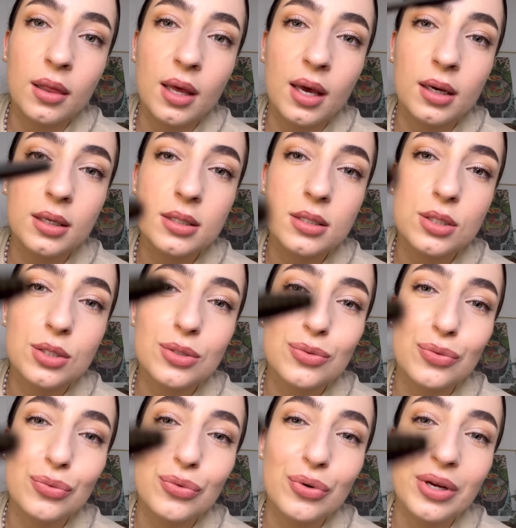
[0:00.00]
that is just
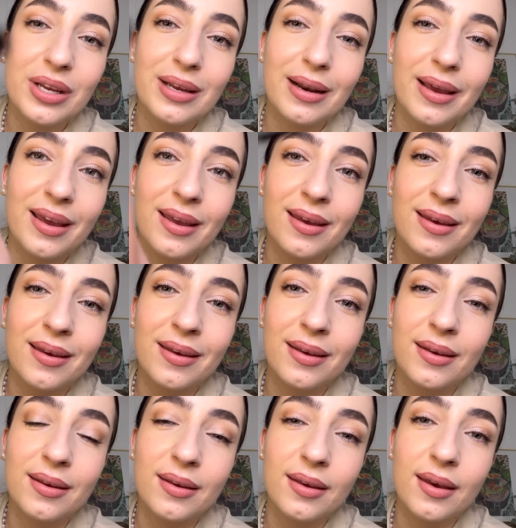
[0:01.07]
really,
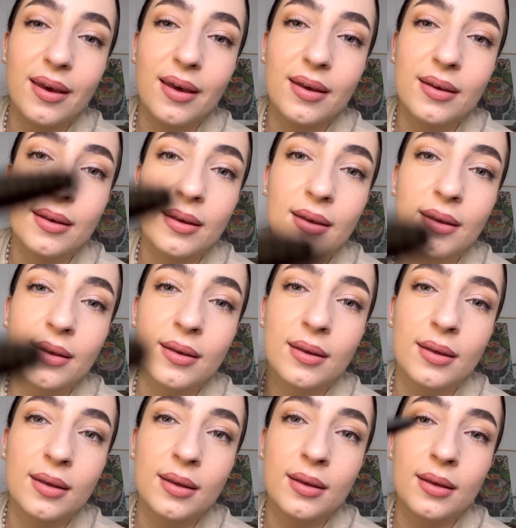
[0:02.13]
yeah,
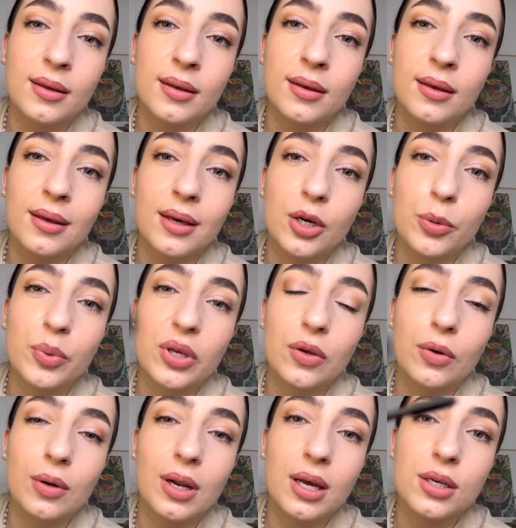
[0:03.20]
helping
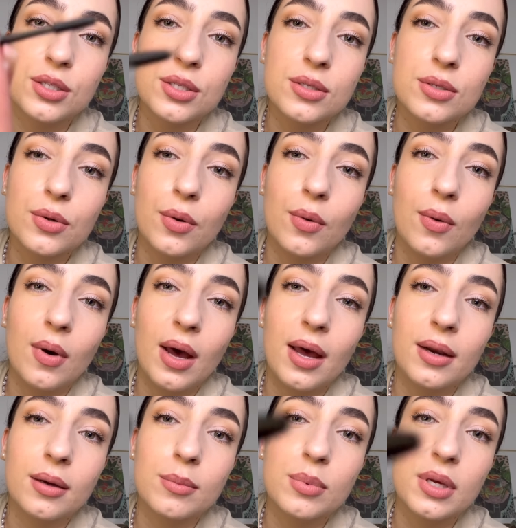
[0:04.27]
your lashes quite
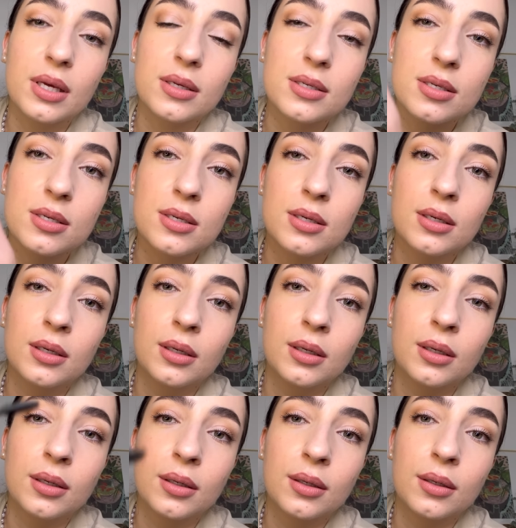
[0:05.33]
a bit.
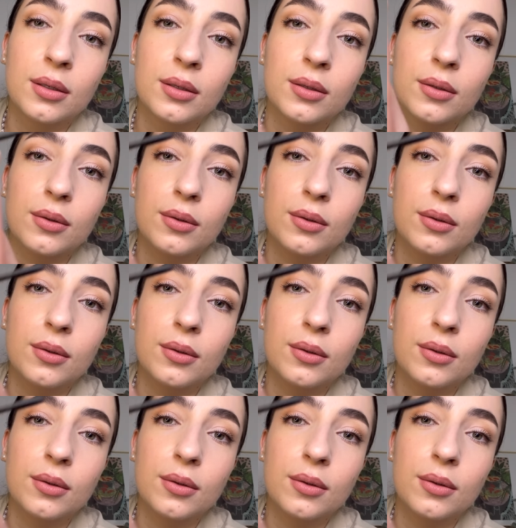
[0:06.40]
All